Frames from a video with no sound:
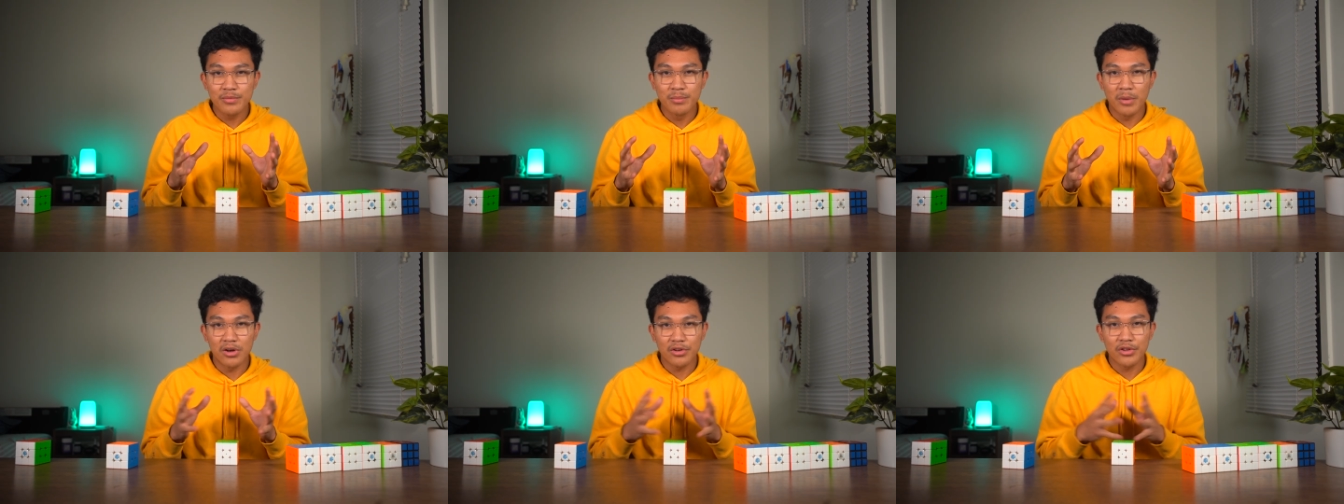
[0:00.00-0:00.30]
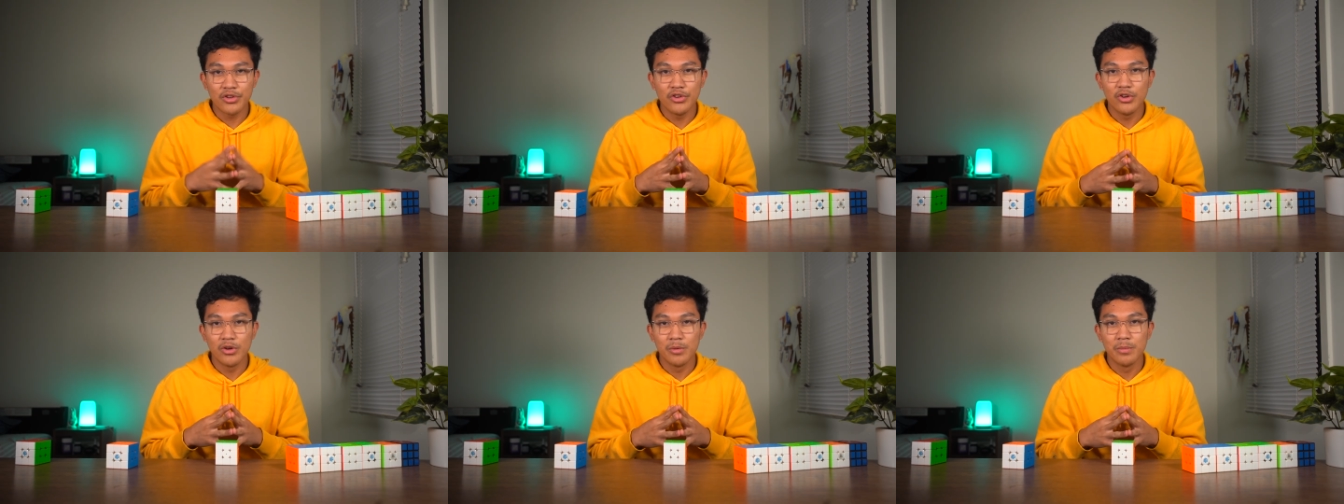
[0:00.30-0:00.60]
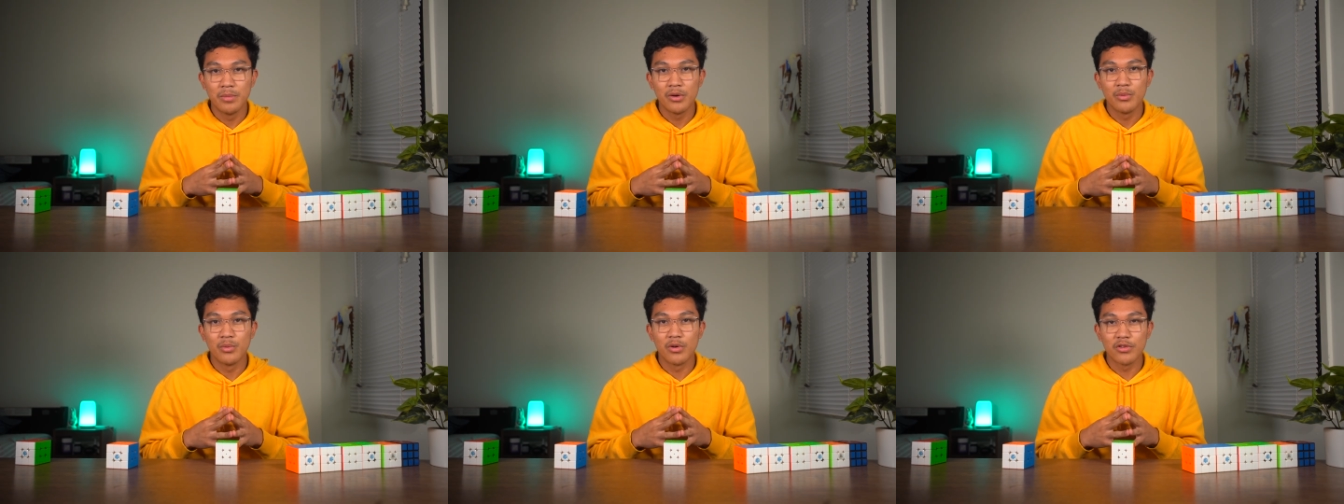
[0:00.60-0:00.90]
smart cube
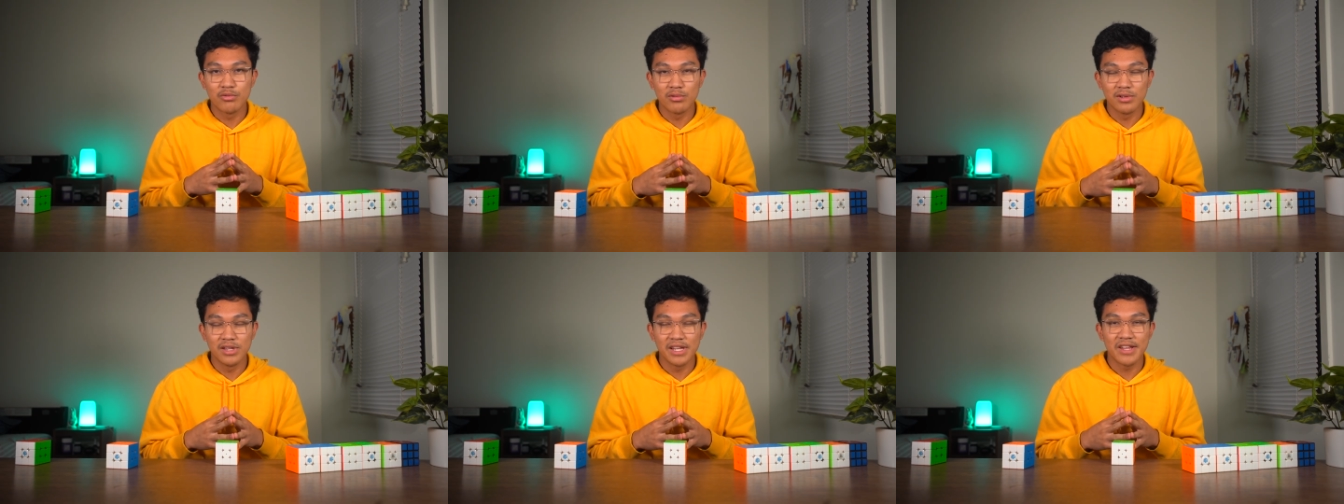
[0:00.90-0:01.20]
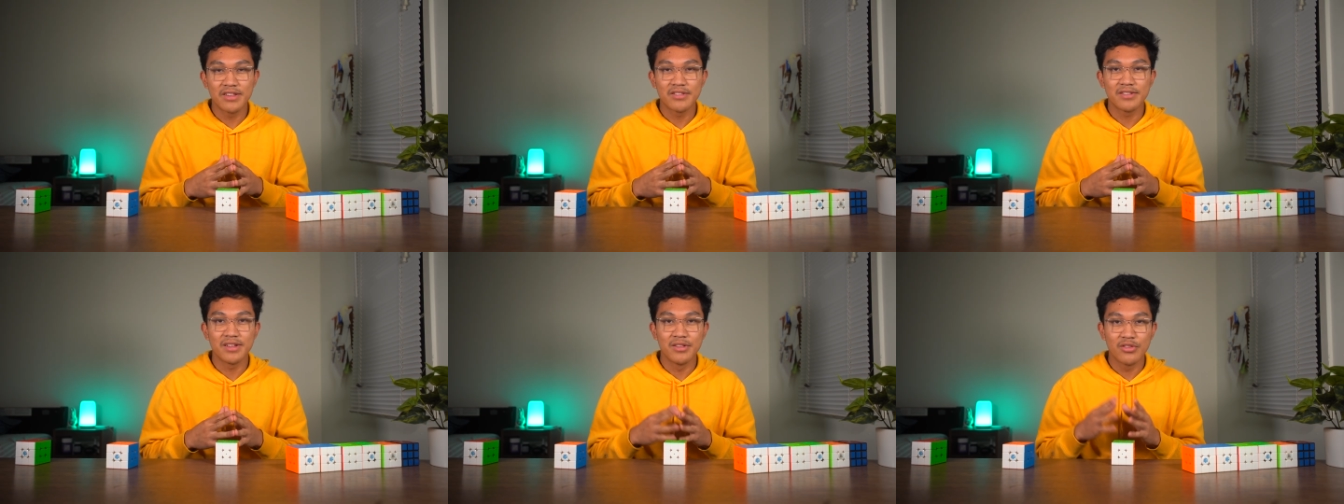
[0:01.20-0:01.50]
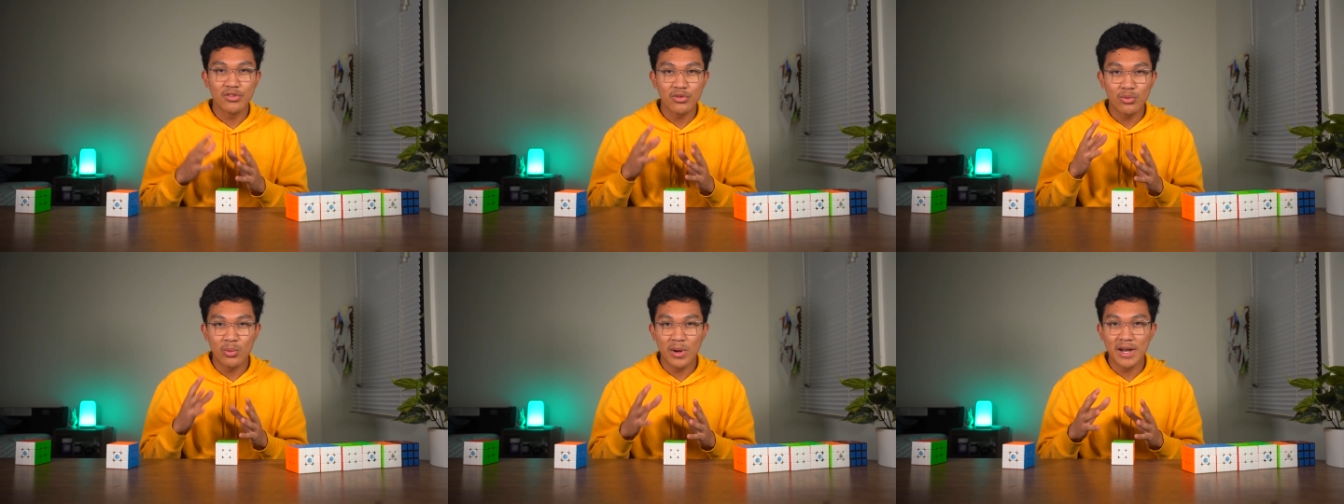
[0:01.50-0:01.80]
was released in
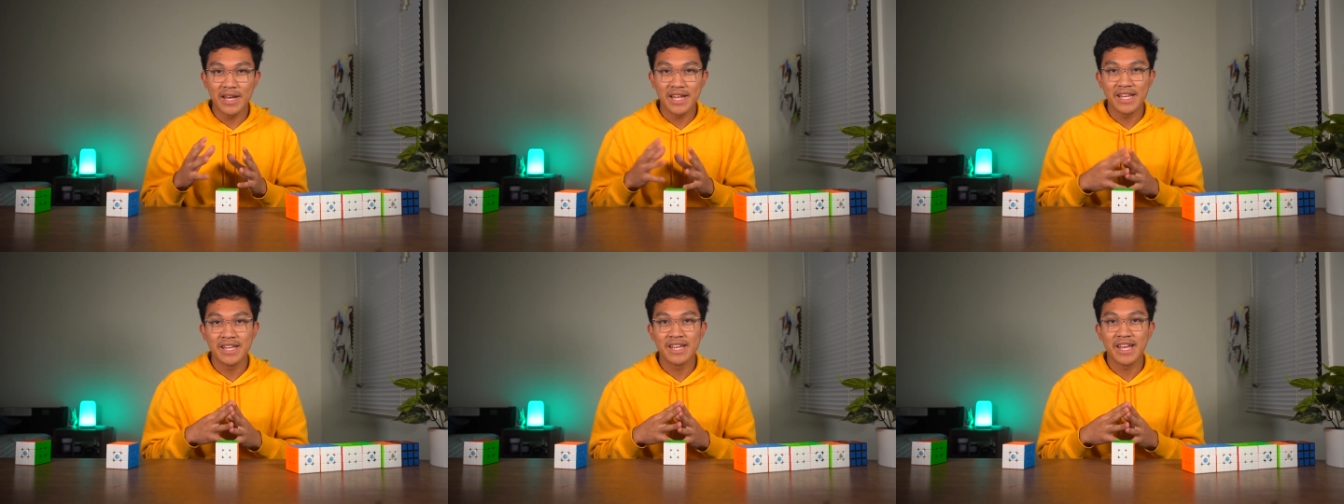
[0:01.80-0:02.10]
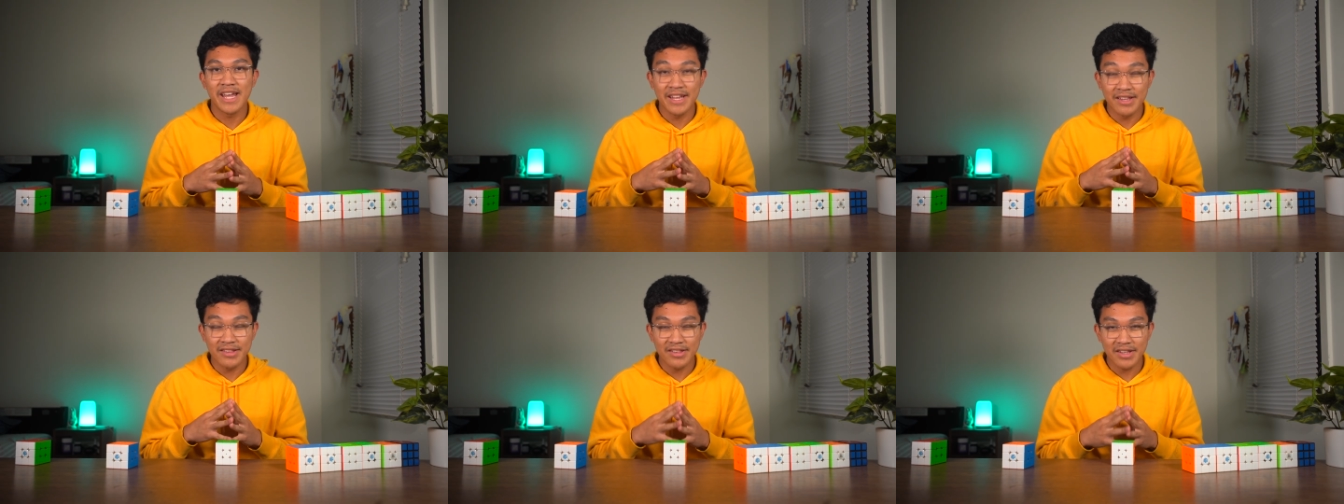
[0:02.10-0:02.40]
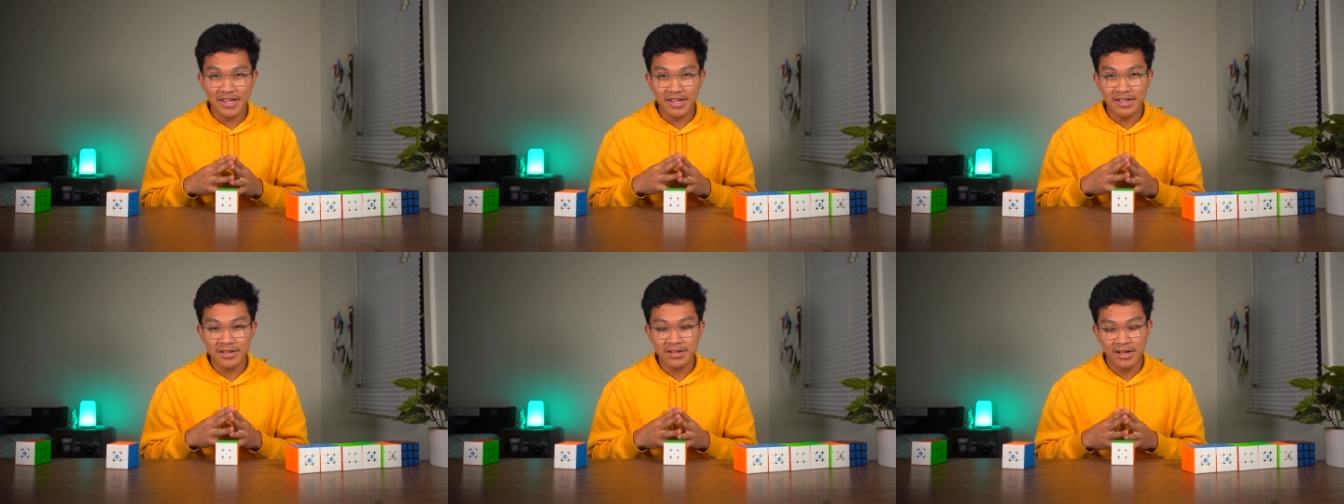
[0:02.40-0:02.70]

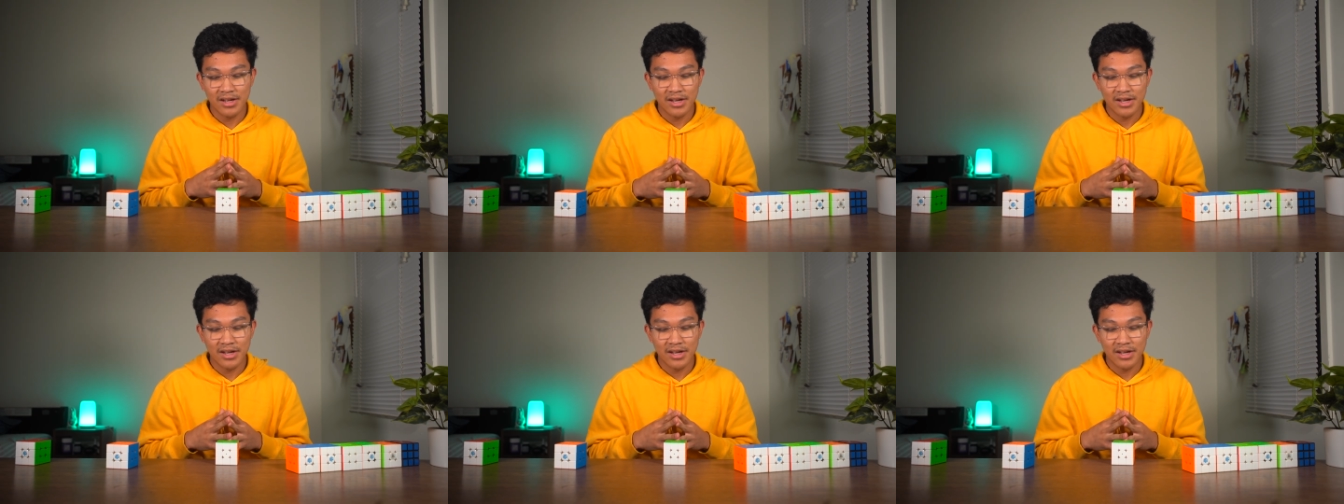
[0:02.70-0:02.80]
2018.